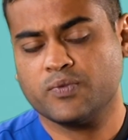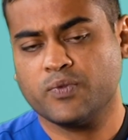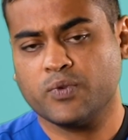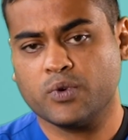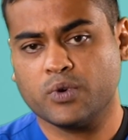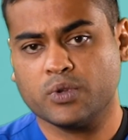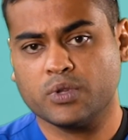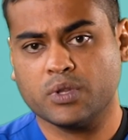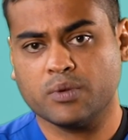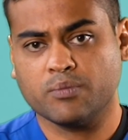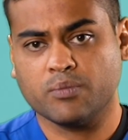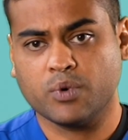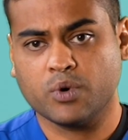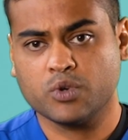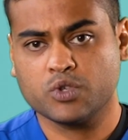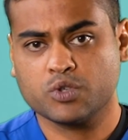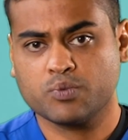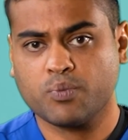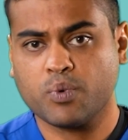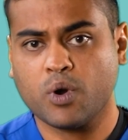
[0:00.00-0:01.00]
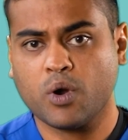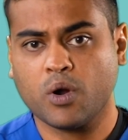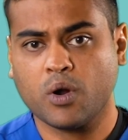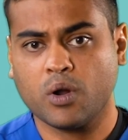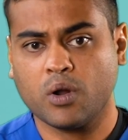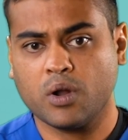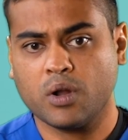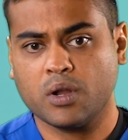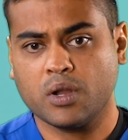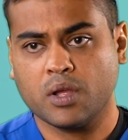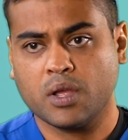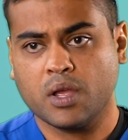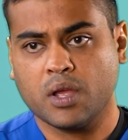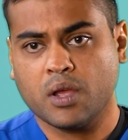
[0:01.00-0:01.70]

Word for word: for the most part,